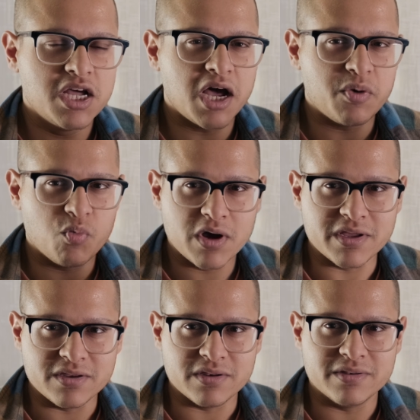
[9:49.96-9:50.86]
I want
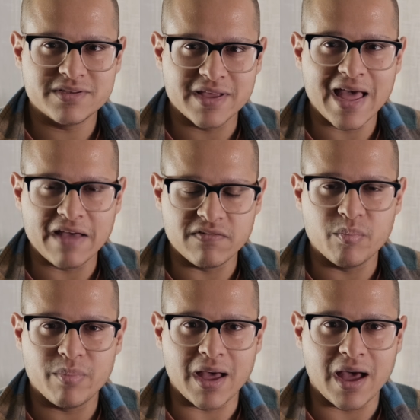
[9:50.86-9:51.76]
you to have
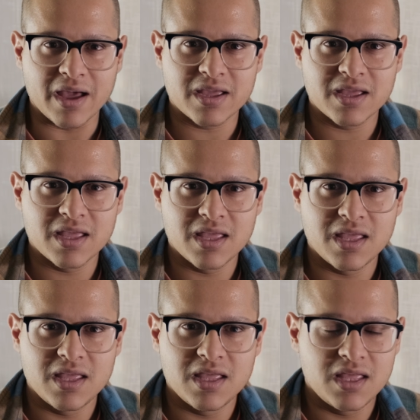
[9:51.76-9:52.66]
it back,
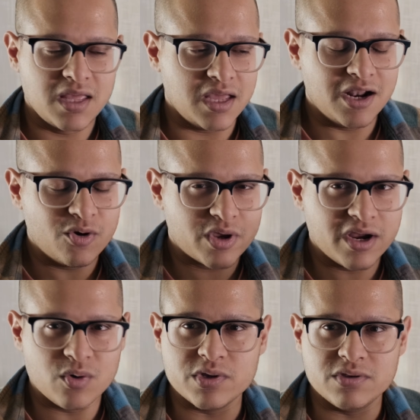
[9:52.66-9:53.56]
and I don't
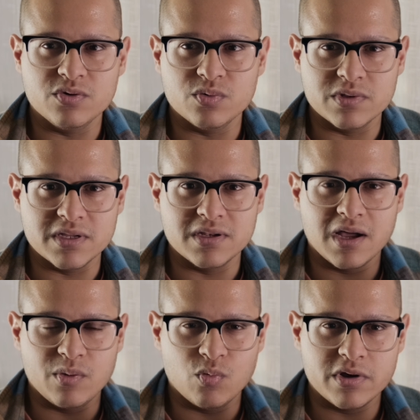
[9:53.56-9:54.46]
care what you do with it.
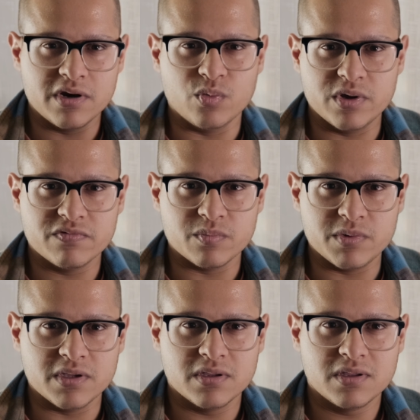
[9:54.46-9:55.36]
I want it away from
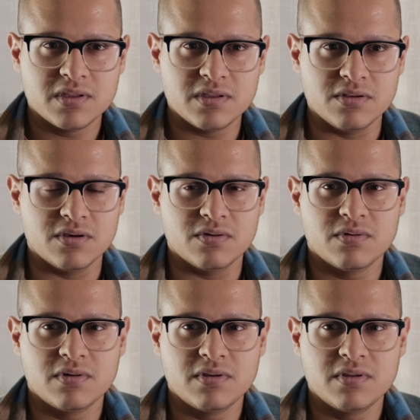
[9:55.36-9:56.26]
me, you know.
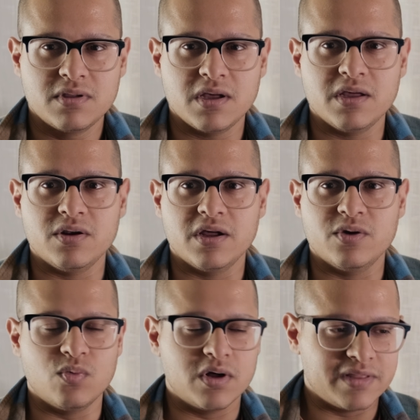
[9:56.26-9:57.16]
I
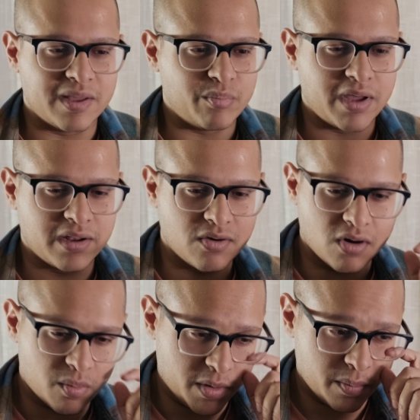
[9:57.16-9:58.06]
don't want that bad
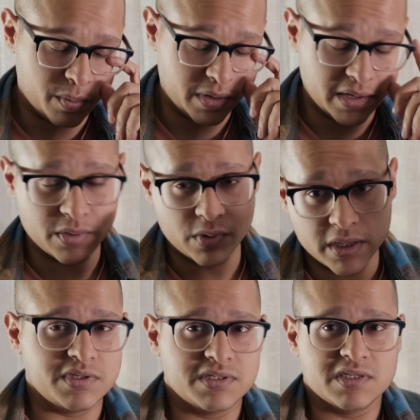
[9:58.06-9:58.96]
karma. But anyway,
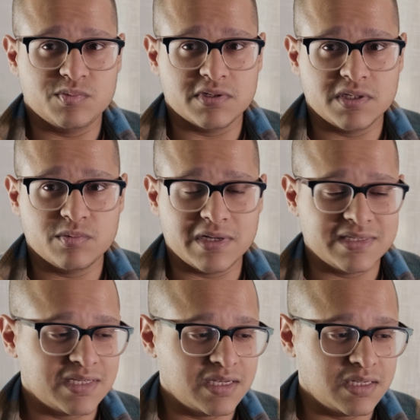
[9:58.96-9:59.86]
he sends me a label. I
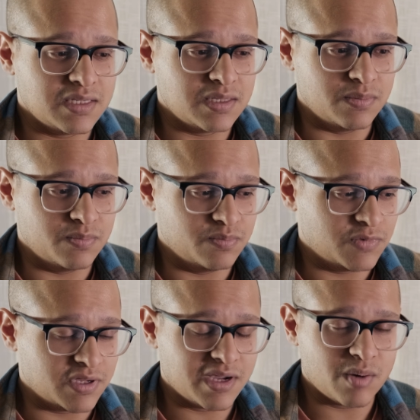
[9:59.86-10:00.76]
send him
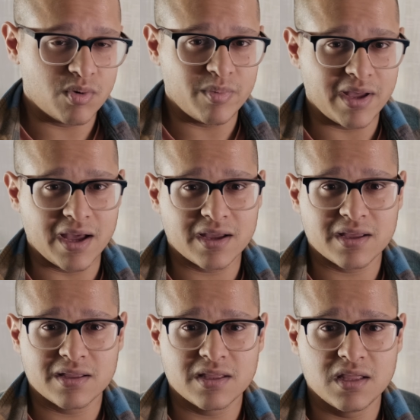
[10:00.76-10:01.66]
the camera
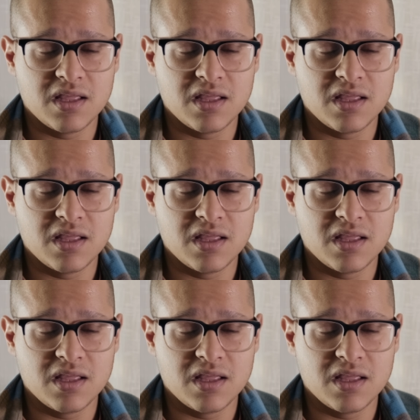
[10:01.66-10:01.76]
back.